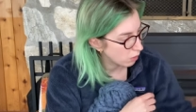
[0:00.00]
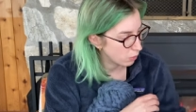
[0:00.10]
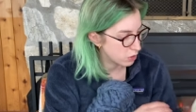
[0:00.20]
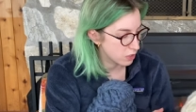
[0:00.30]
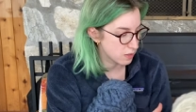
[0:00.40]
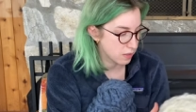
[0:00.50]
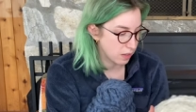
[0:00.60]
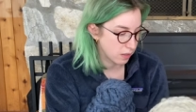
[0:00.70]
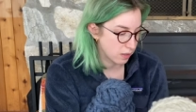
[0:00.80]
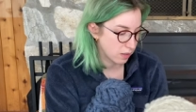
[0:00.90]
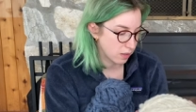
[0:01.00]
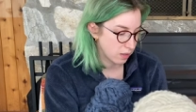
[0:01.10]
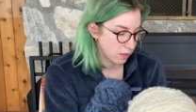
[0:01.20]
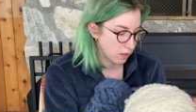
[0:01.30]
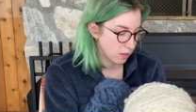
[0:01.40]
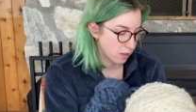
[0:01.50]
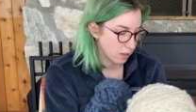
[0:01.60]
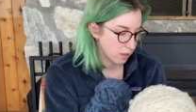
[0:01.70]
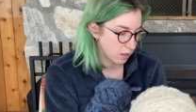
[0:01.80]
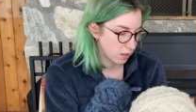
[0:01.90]
which is
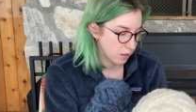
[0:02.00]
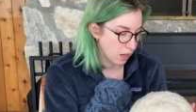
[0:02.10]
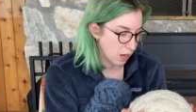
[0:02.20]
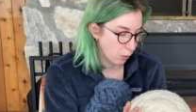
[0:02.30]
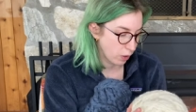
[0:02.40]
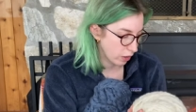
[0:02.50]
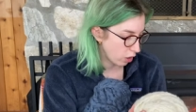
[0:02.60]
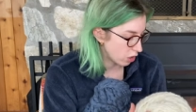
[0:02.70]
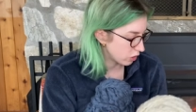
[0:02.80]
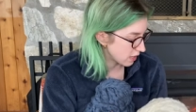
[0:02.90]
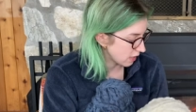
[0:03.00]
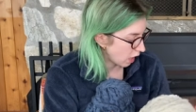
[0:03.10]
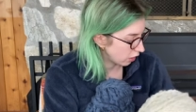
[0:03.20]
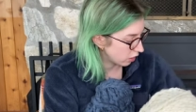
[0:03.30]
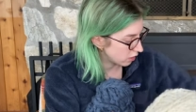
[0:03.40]
uh, one of the contrast colors.